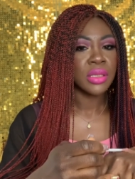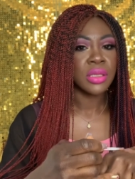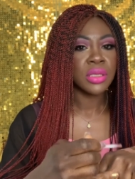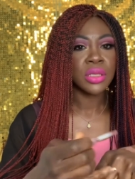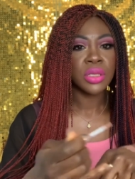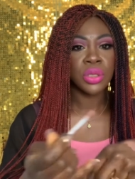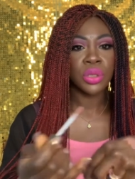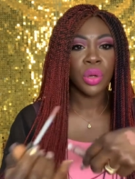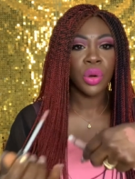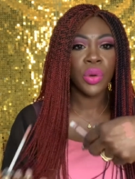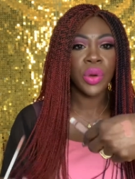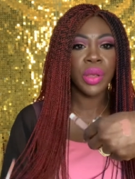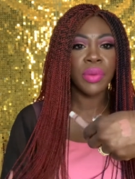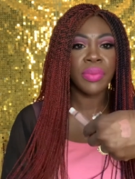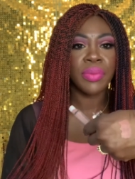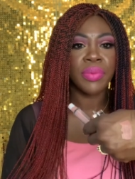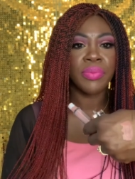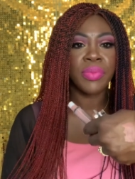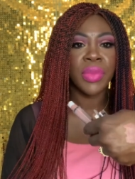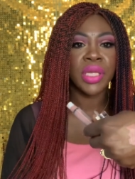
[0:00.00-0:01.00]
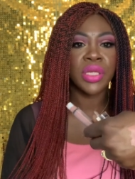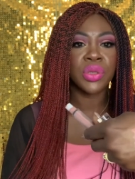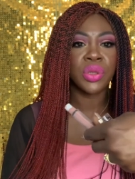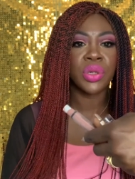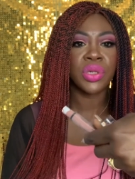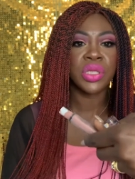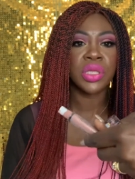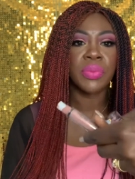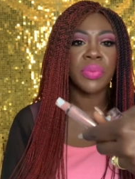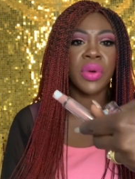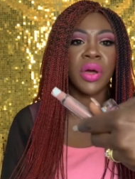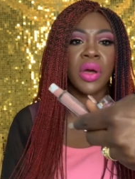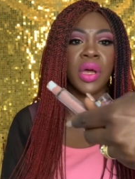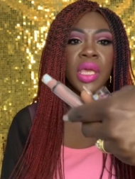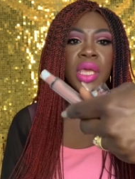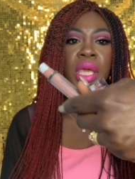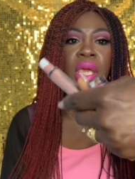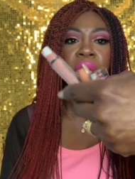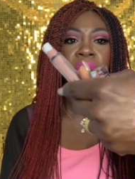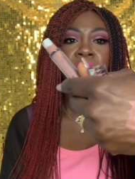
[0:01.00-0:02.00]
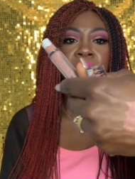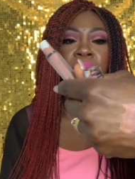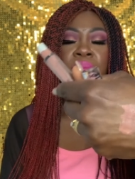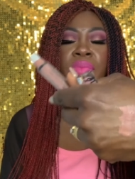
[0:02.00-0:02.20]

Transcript: Sorry, my dogs are barking.